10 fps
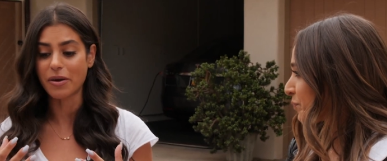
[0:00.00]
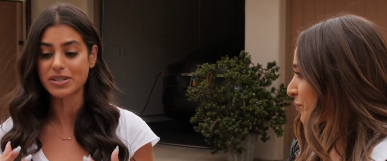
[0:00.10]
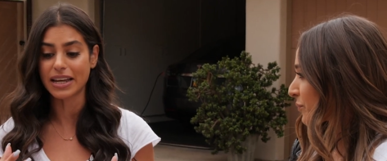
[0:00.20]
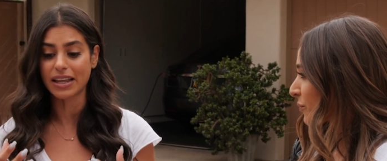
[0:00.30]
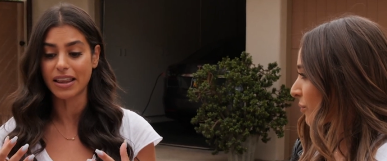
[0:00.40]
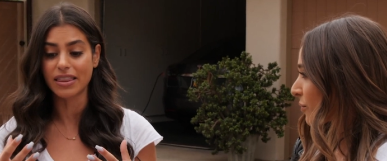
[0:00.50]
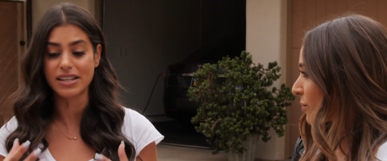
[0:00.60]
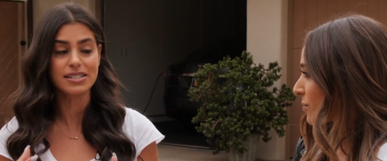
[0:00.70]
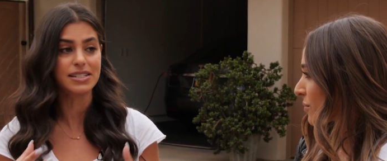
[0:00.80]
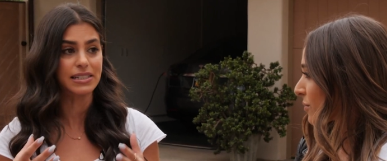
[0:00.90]
Speaker 1: I was like,
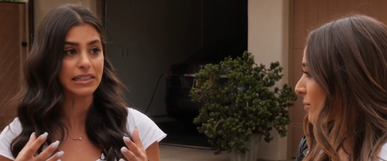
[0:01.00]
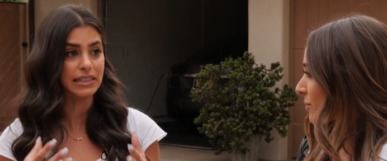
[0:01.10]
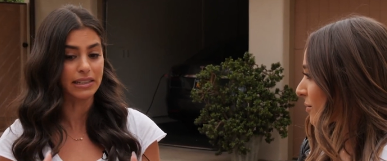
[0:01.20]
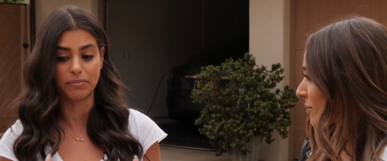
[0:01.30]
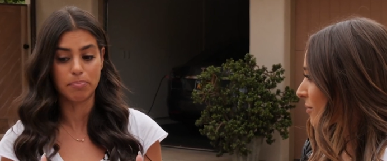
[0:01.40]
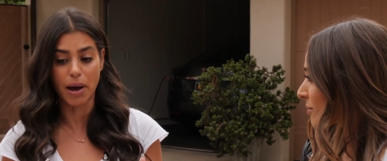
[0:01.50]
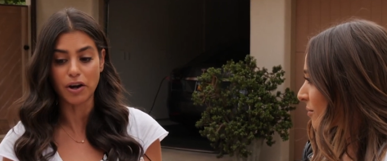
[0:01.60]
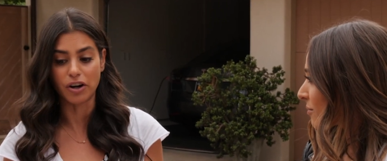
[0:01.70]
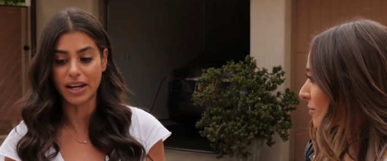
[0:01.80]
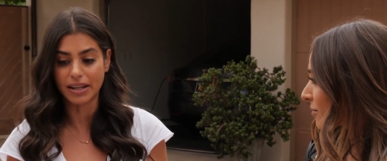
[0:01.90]
this is
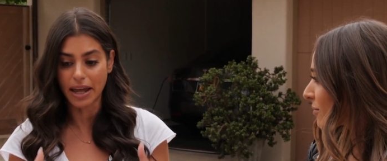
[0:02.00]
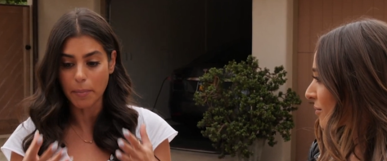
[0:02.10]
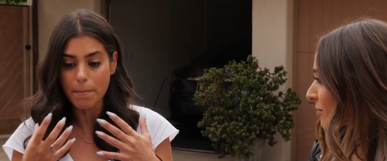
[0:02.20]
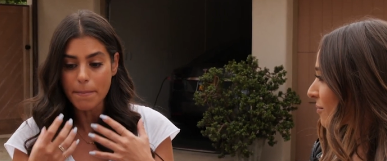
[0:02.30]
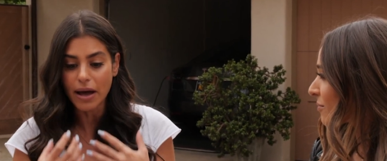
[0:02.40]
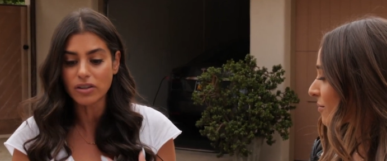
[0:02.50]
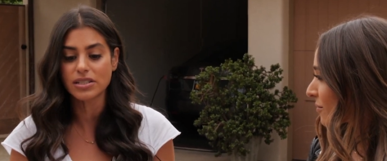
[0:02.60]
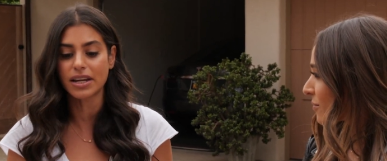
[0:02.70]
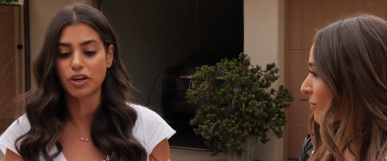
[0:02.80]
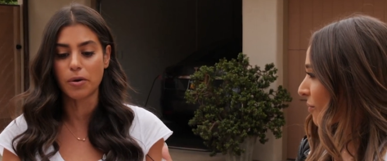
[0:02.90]
butter. It like
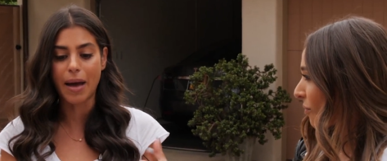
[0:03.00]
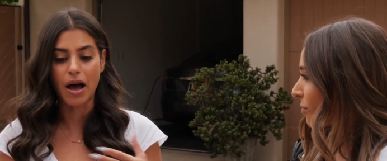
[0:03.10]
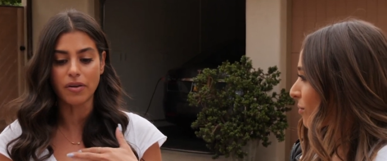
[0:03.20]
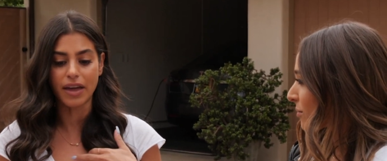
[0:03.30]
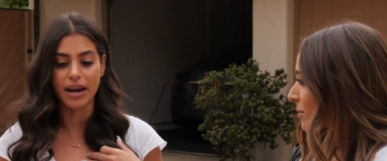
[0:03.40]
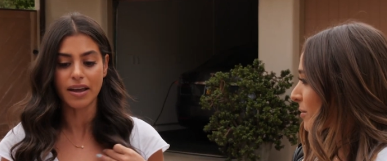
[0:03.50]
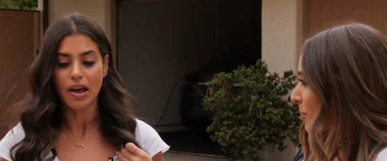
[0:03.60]
melts in your mouth. And